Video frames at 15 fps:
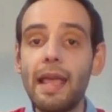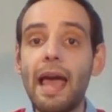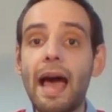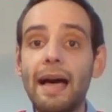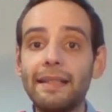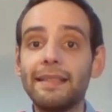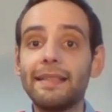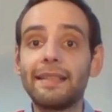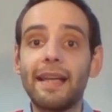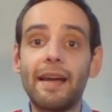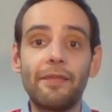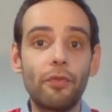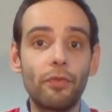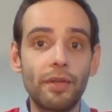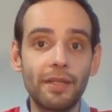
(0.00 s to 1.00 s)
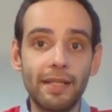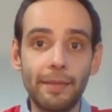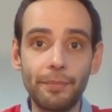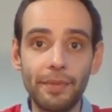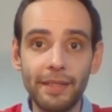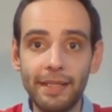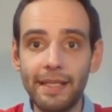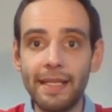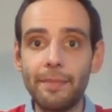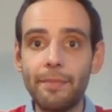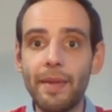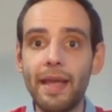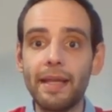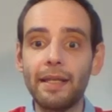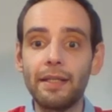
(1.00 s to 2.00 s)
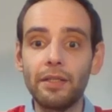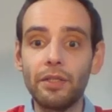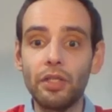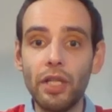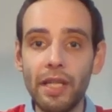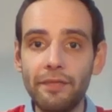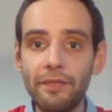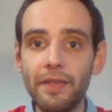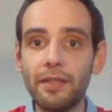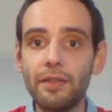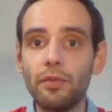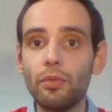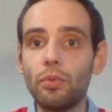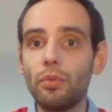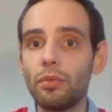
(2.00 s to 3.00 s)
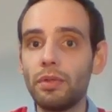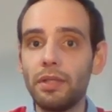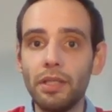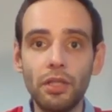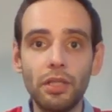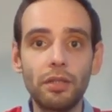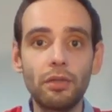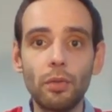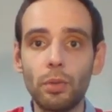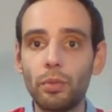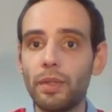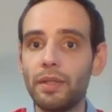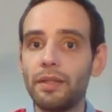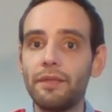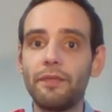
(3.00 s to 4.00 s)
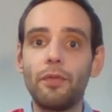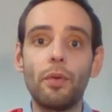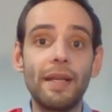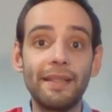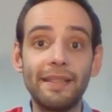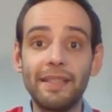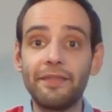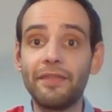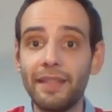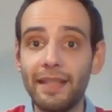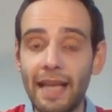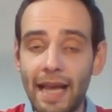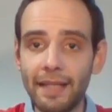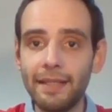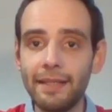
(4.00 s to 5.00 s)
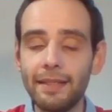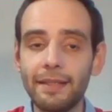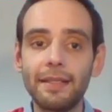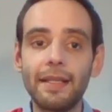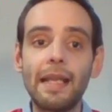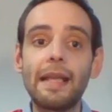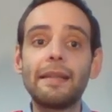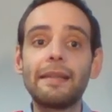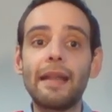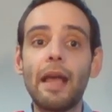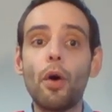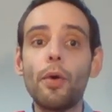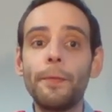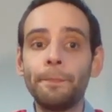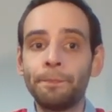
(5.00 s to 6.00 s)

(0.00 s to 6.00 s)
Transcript: Others are, for example, ClickBank, JVZoo, Digistore24, and different others. Now,